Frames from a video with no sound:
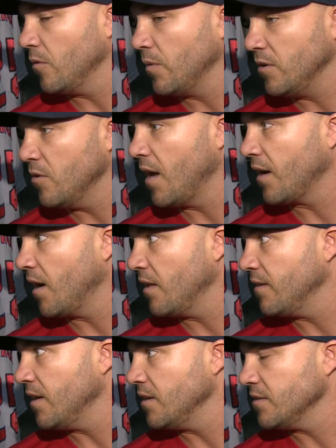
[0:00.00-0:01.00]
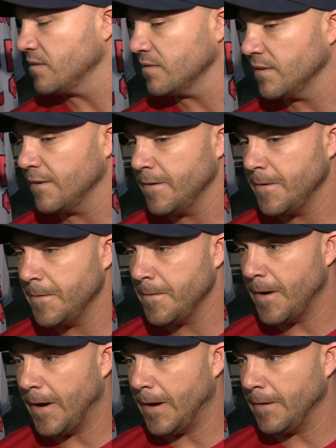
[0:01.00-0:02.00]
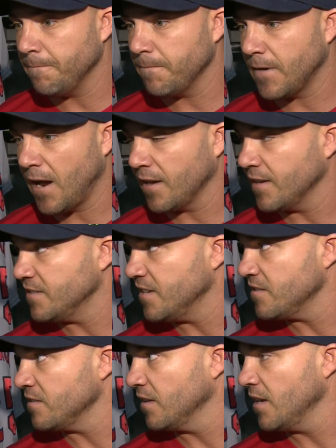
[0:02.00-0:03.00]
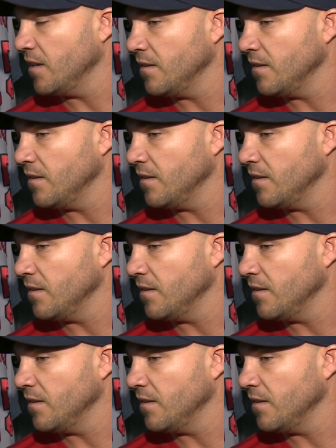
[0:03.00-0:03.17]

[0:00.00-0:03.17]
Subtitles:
You know, we do that kind of things. Kind of consistently,